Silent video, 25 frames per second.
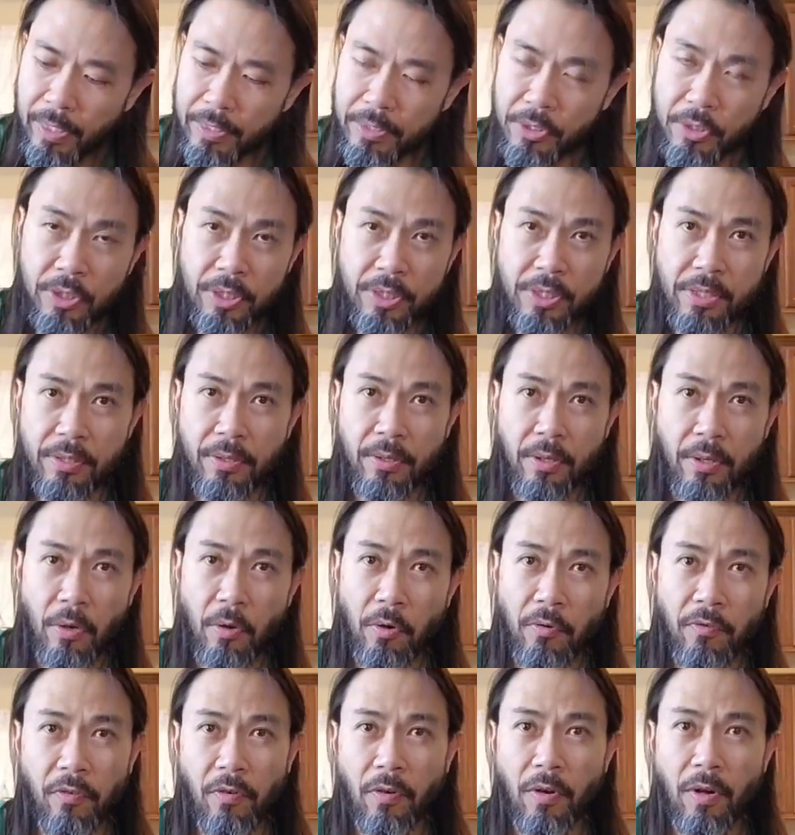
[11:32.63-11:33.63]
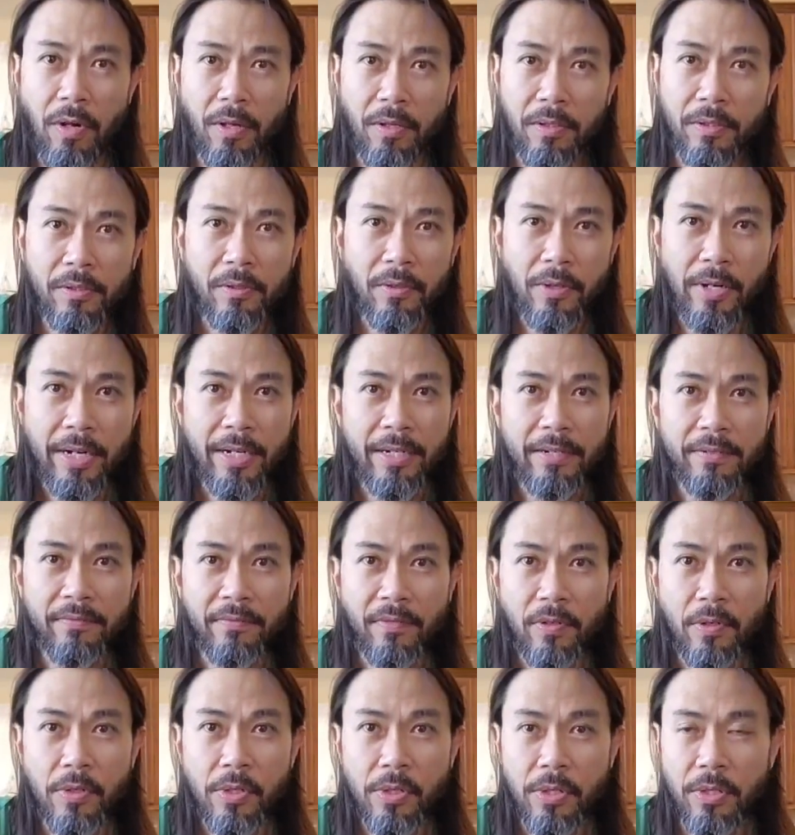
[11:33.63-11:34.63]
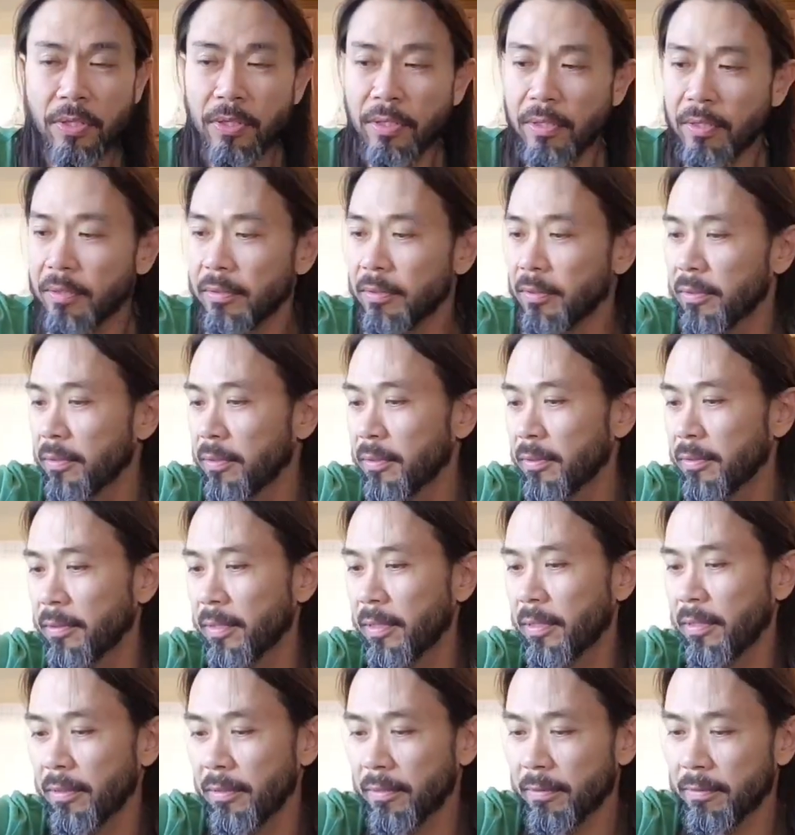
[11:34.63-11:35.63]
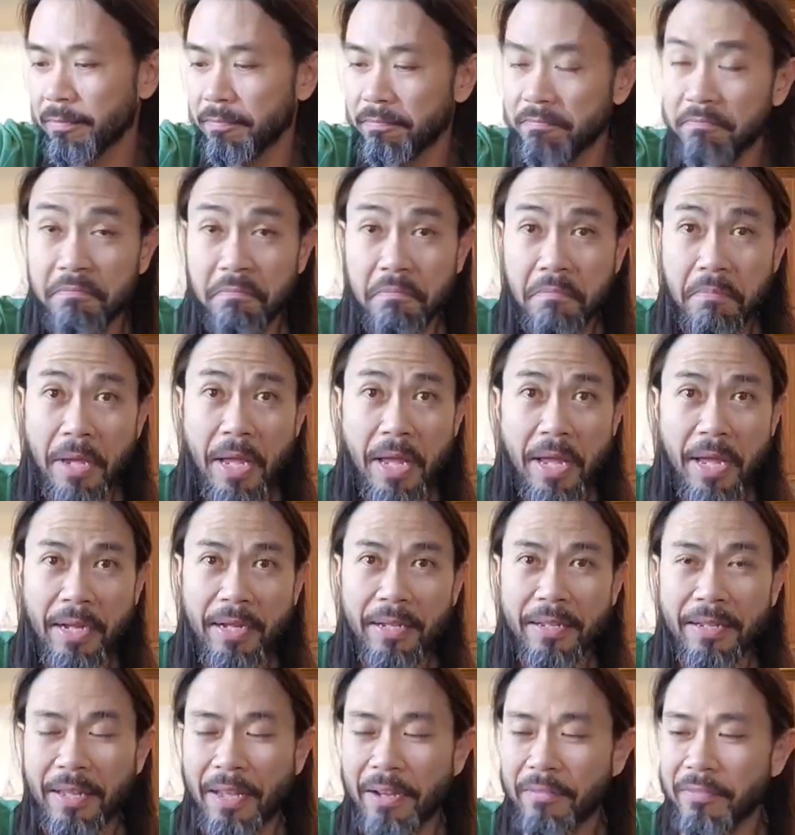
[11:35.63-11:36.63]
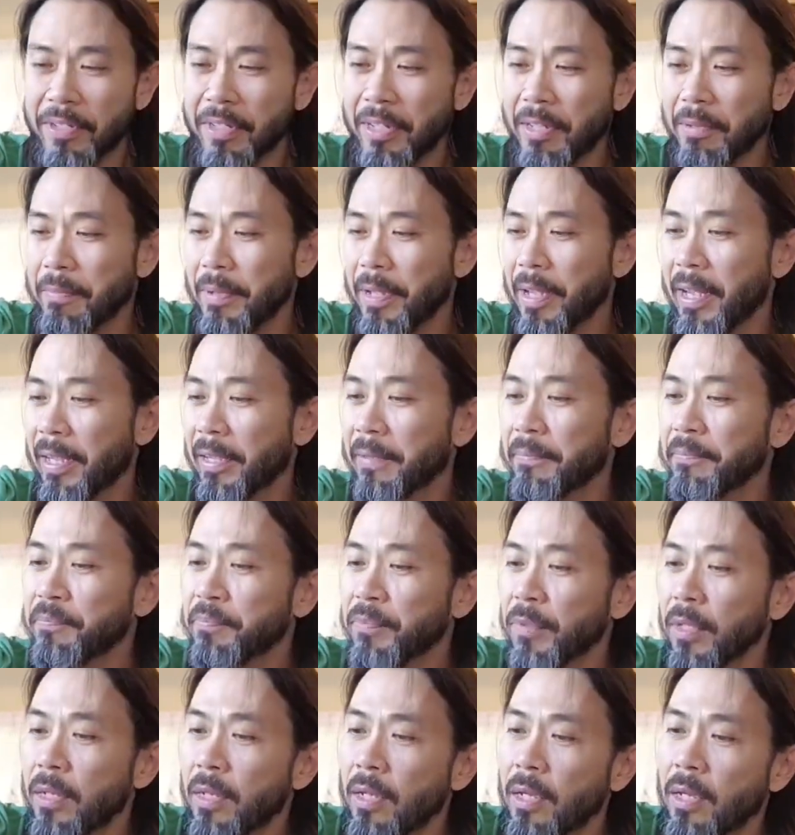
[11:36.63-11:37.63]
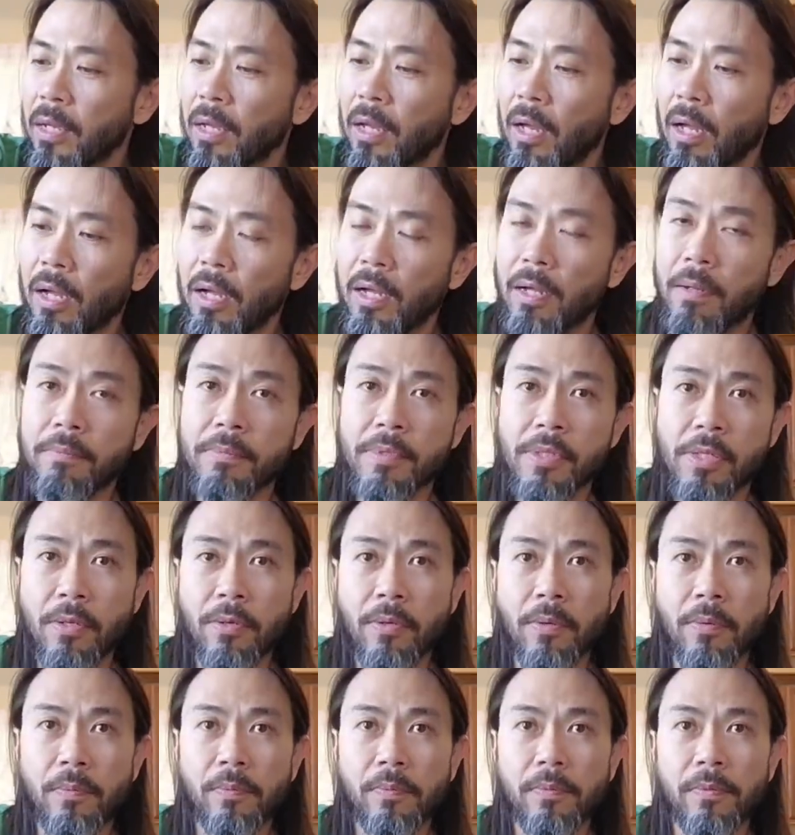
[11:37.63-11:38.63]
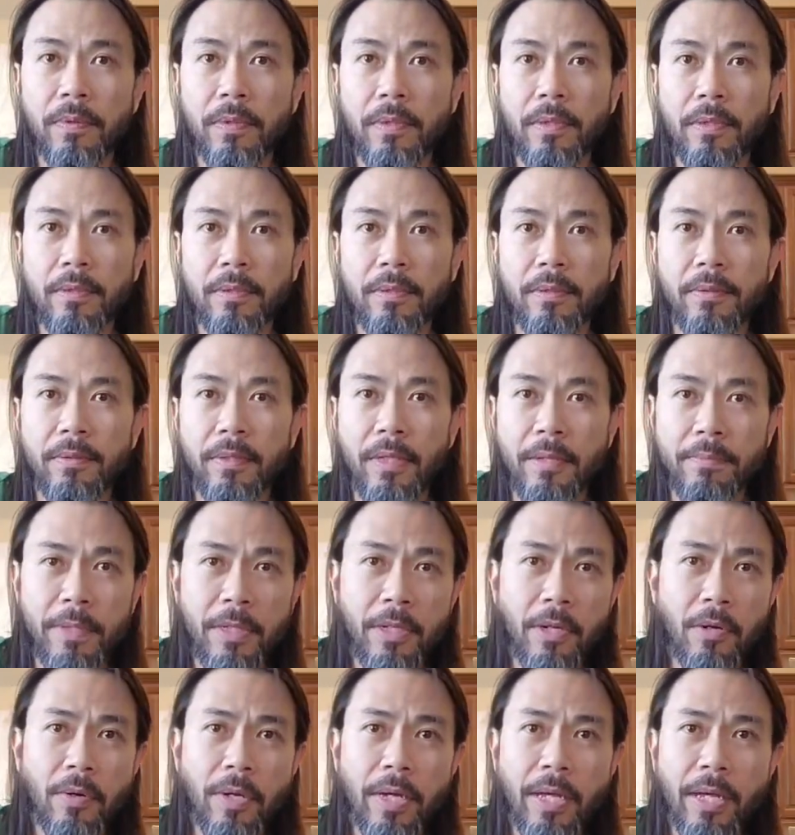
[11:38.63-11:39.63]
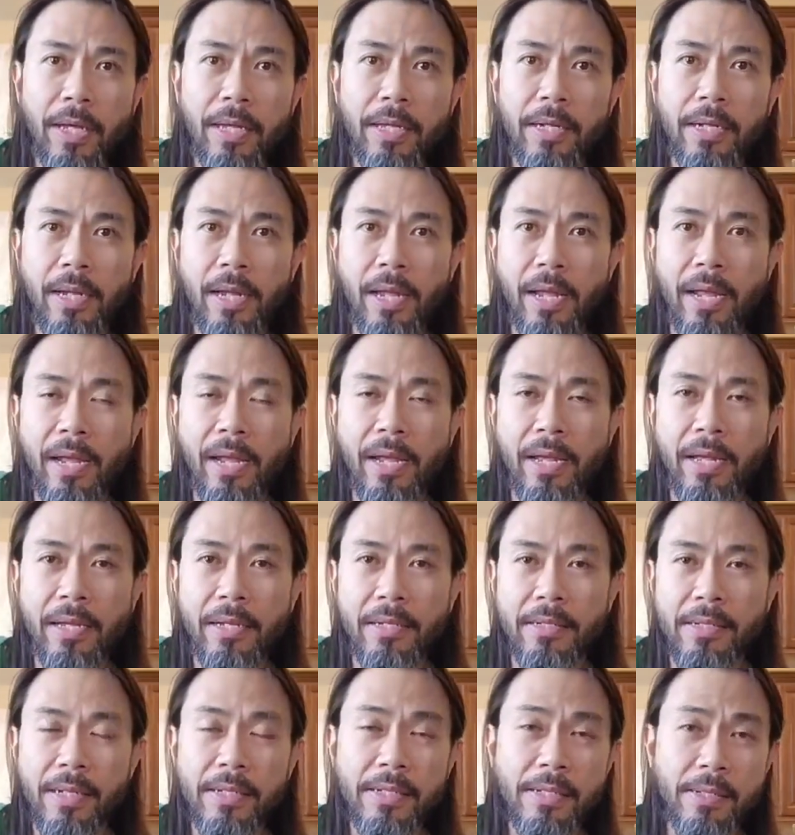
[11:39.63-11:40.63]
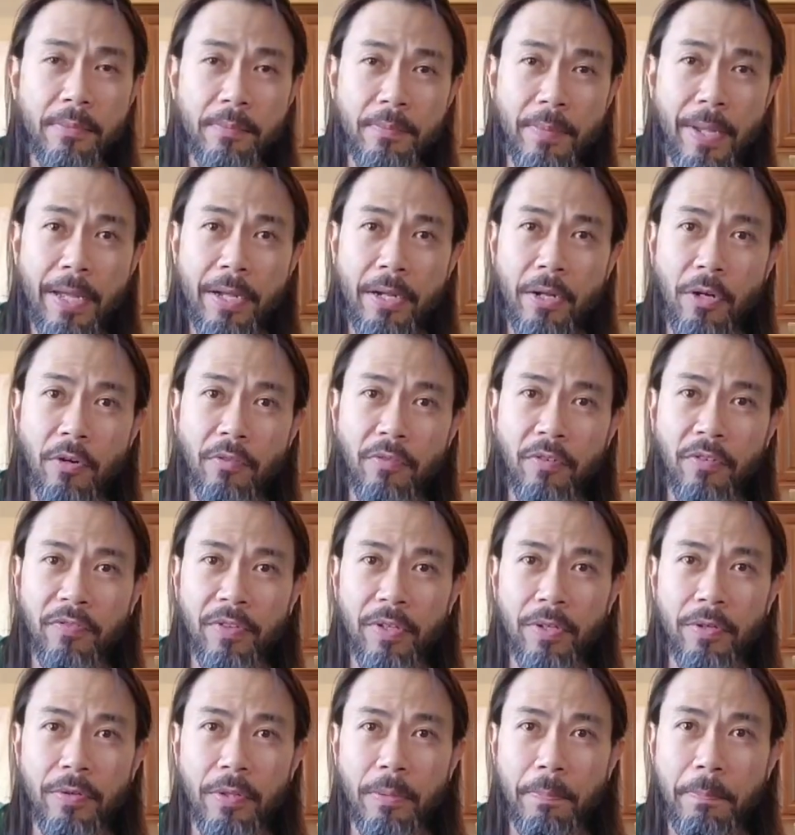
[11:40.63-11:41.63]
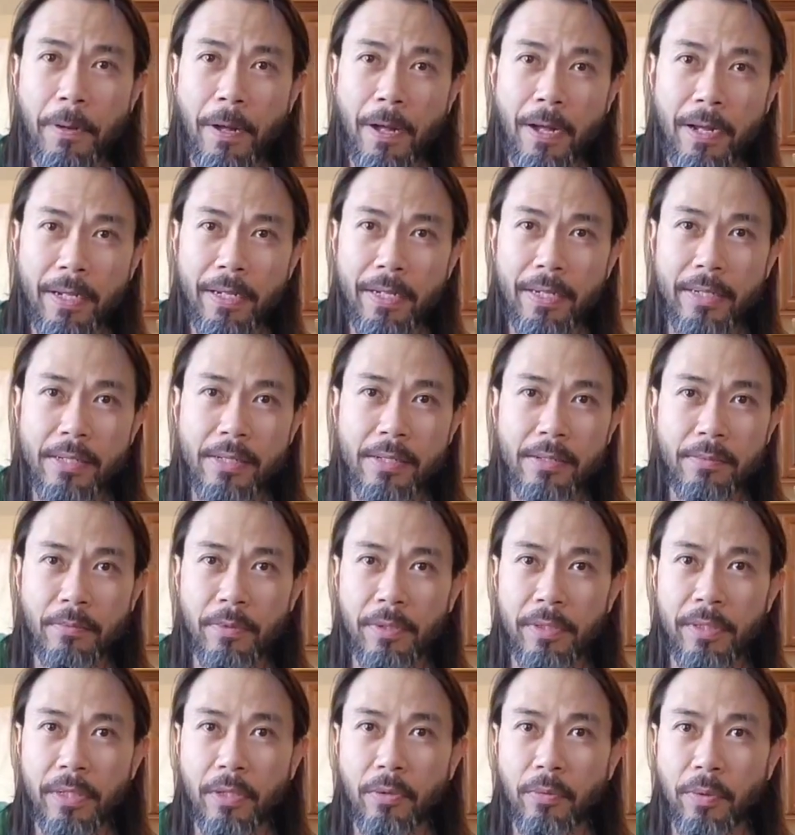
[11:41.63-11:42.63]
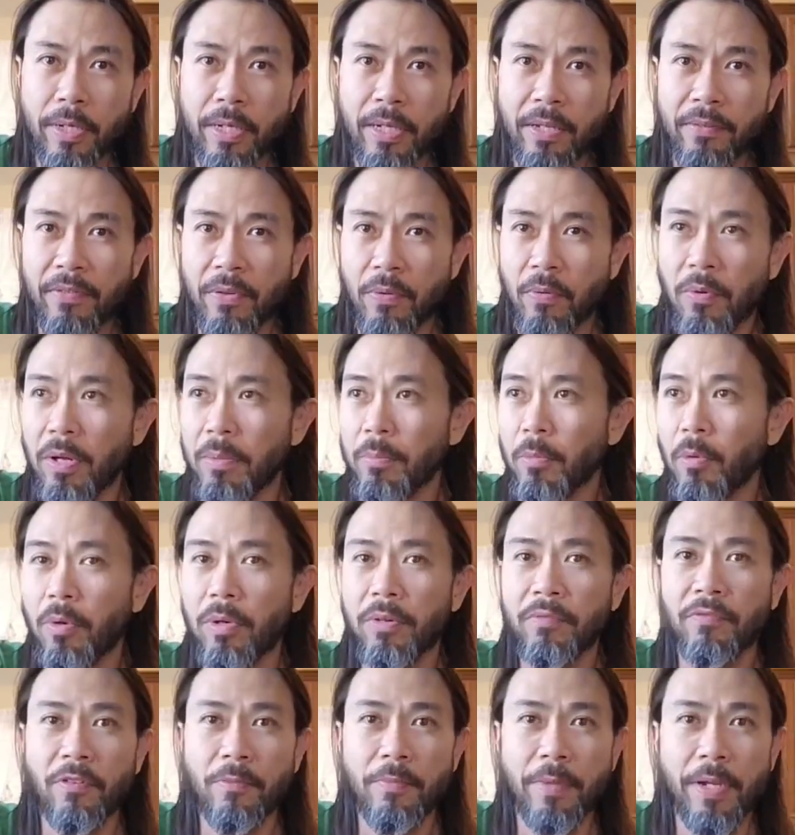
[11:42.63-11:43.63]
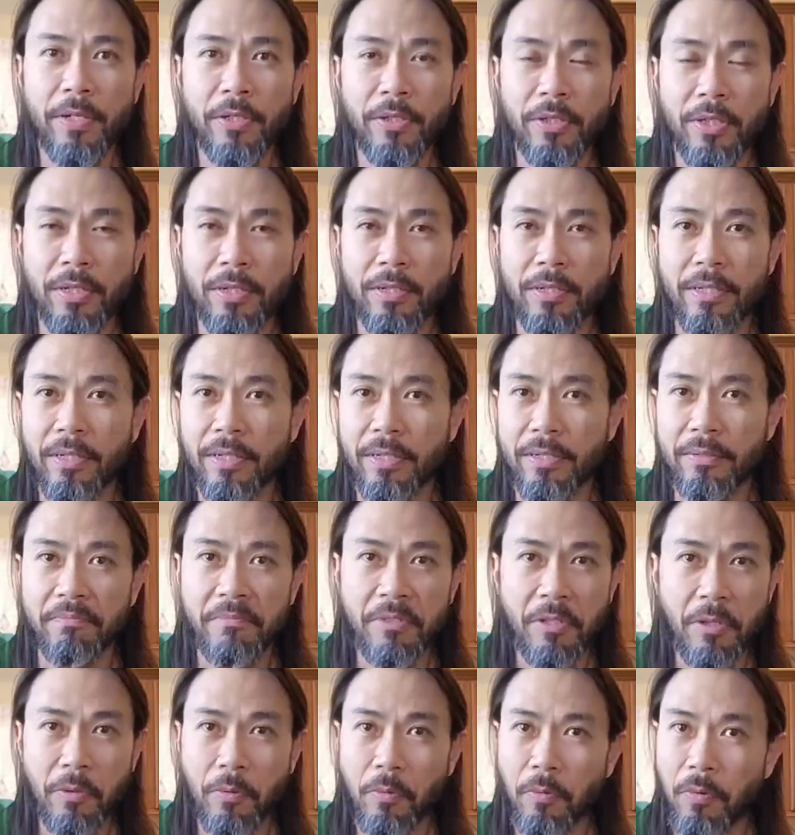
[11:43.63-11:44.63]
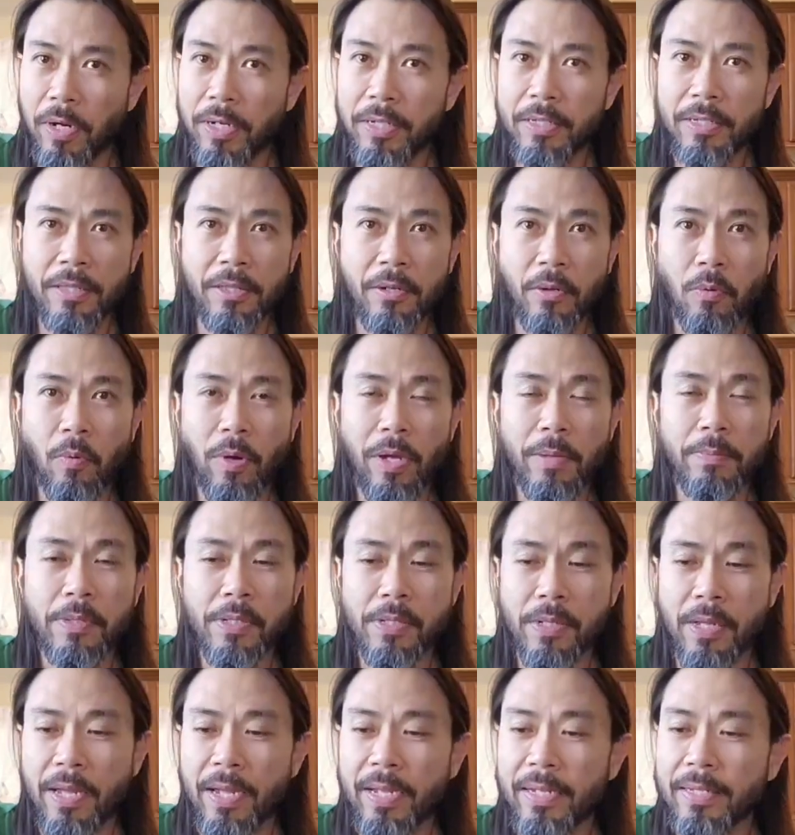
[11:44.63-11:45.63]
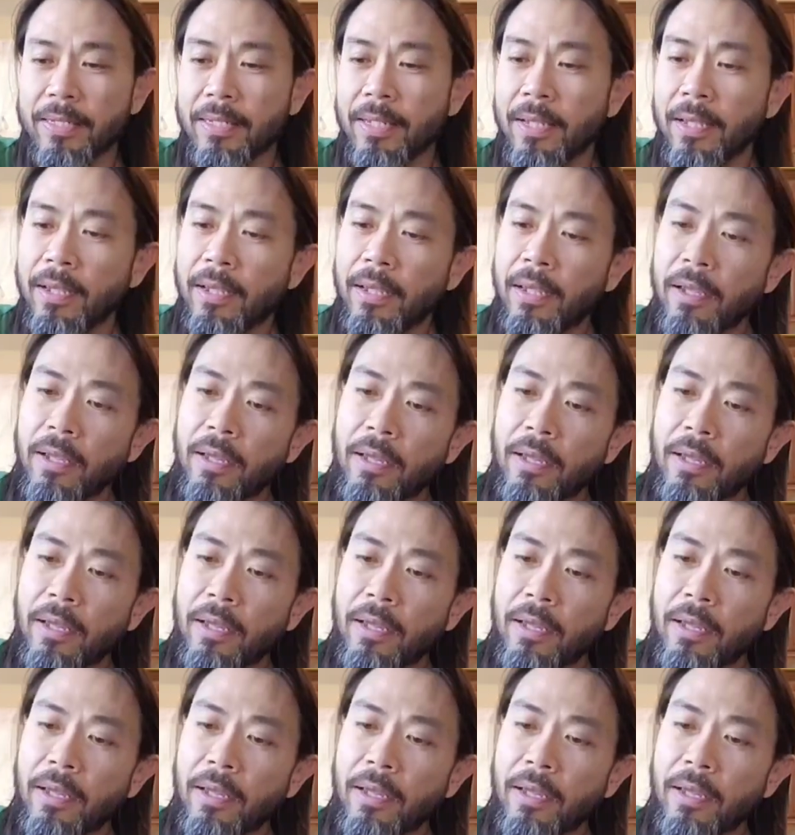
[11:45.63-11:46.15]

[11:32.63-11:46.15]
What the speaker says: It's just an overall great, versatile bag, everyday bag. So let me go ahead, and that's the bag overview, the pockets, really quick. If you want more information, you can go right to their website.